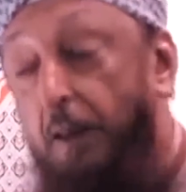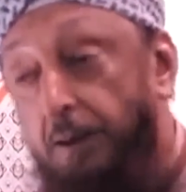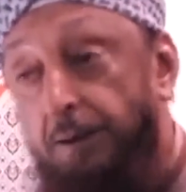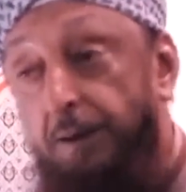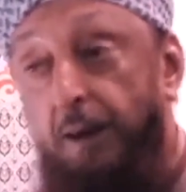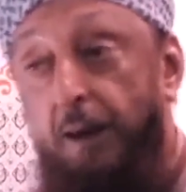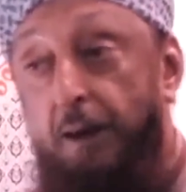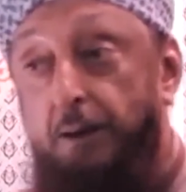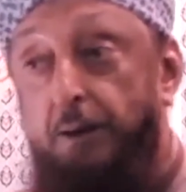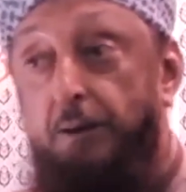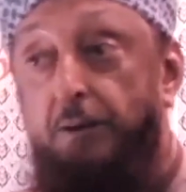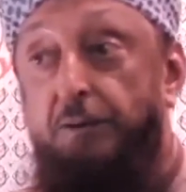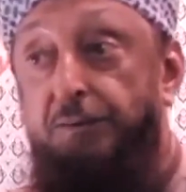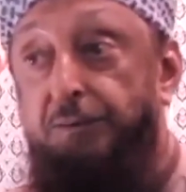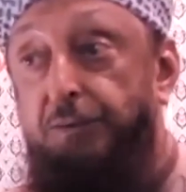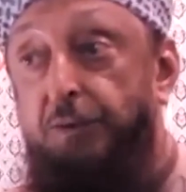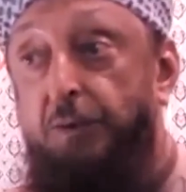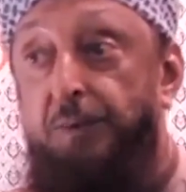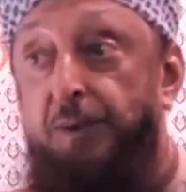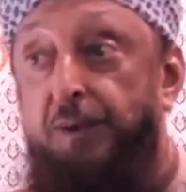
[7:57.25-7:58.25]
India
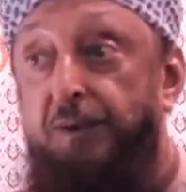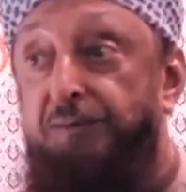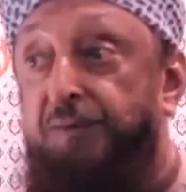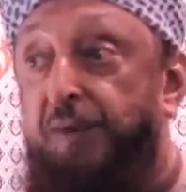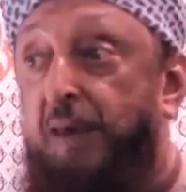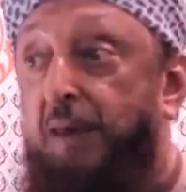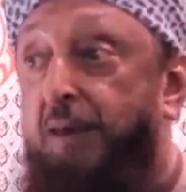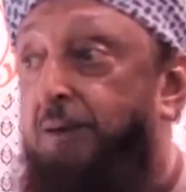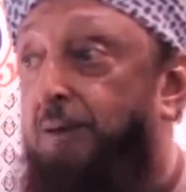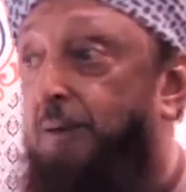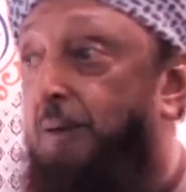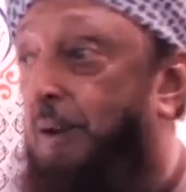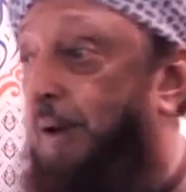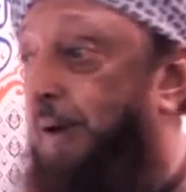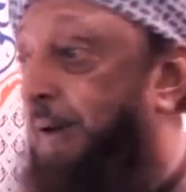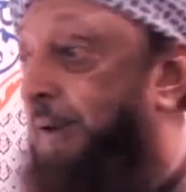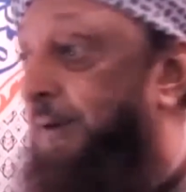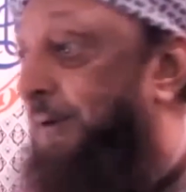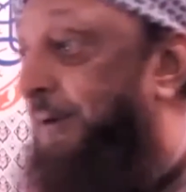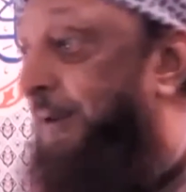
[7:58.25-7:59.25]
used to be
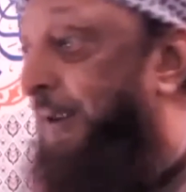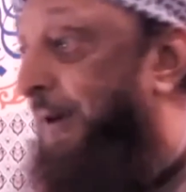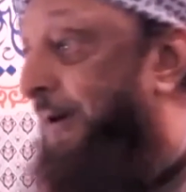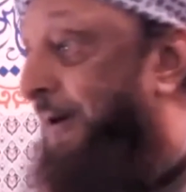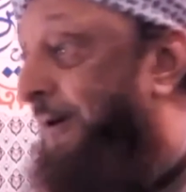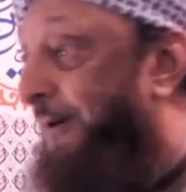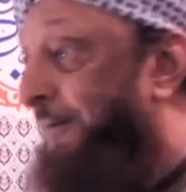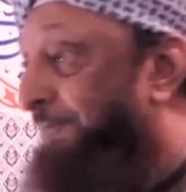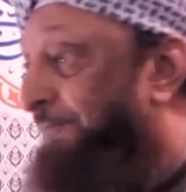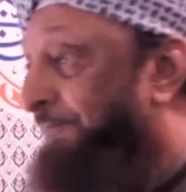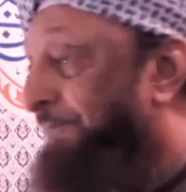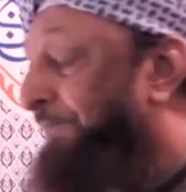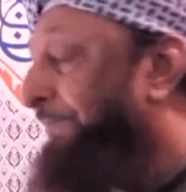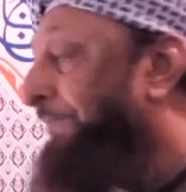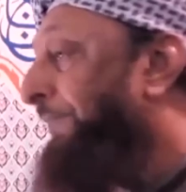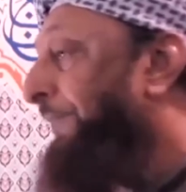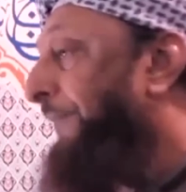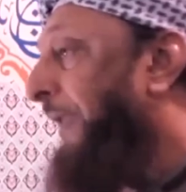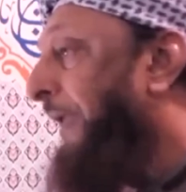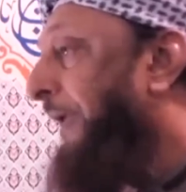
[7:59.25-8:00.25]
secular India
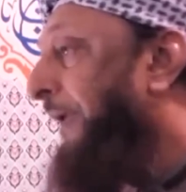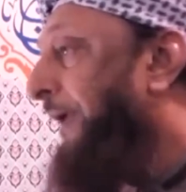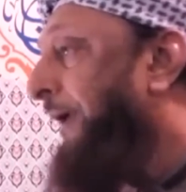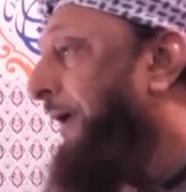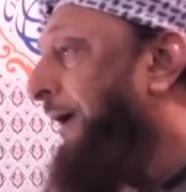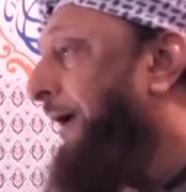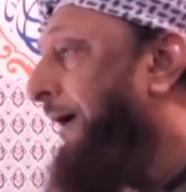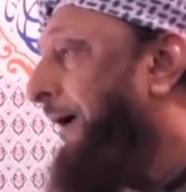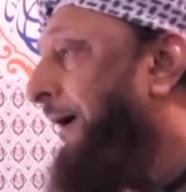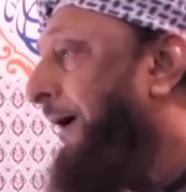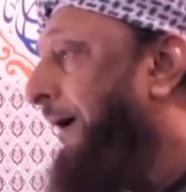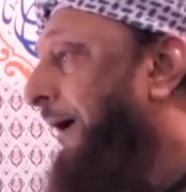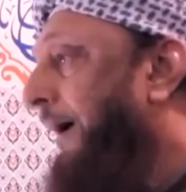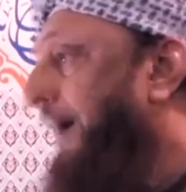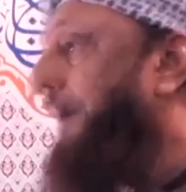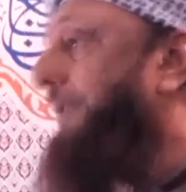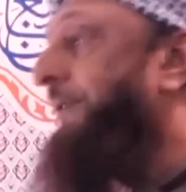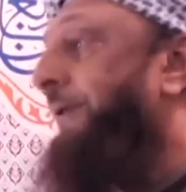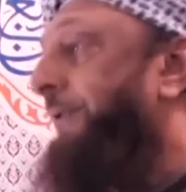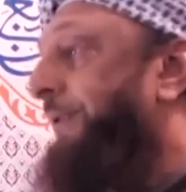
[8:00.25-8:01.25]

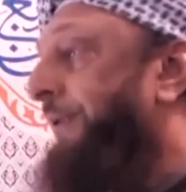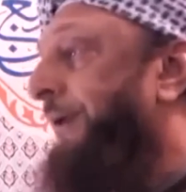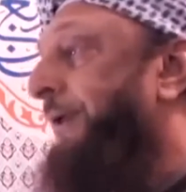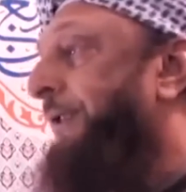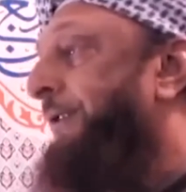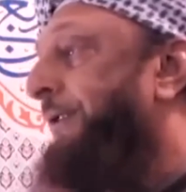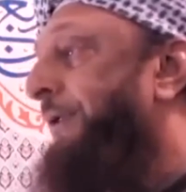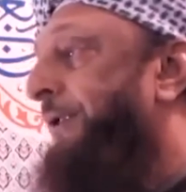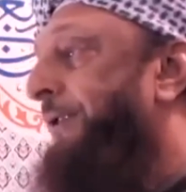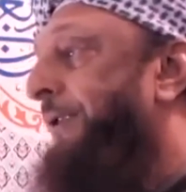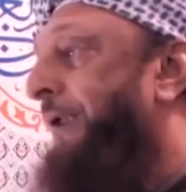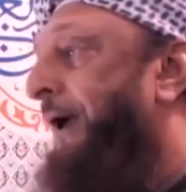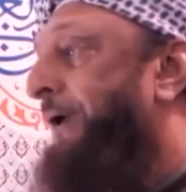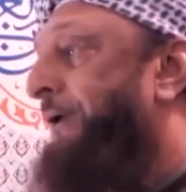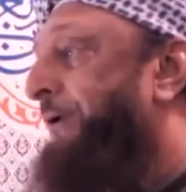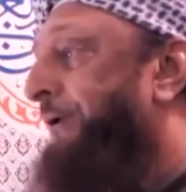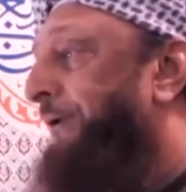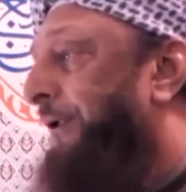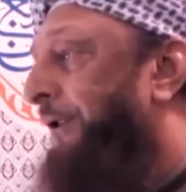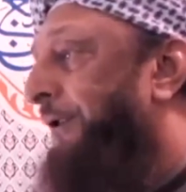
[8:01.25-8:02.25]
under the Indian
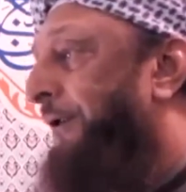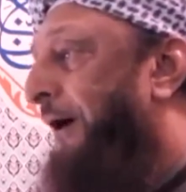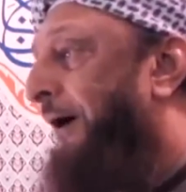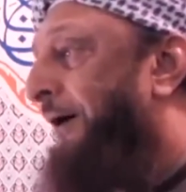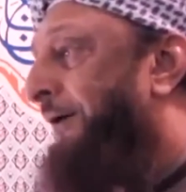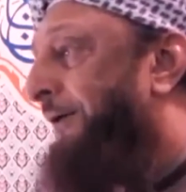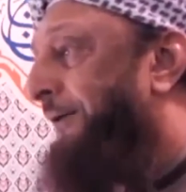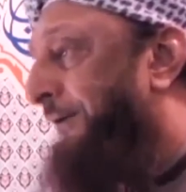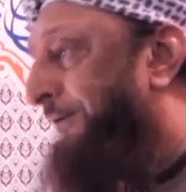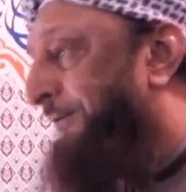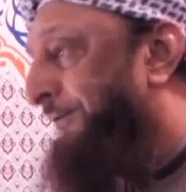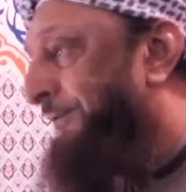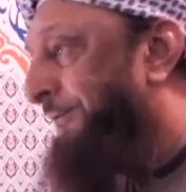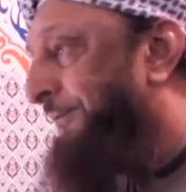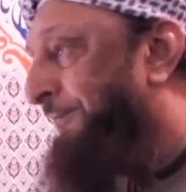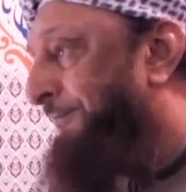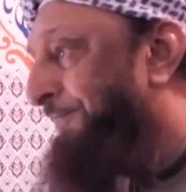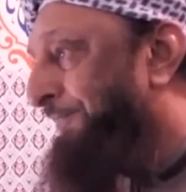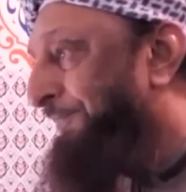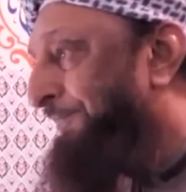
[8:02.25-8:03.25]
National
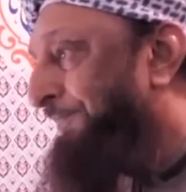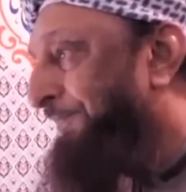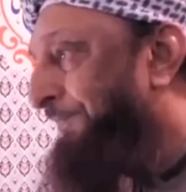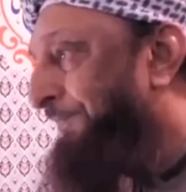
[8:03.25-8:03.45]
Congress.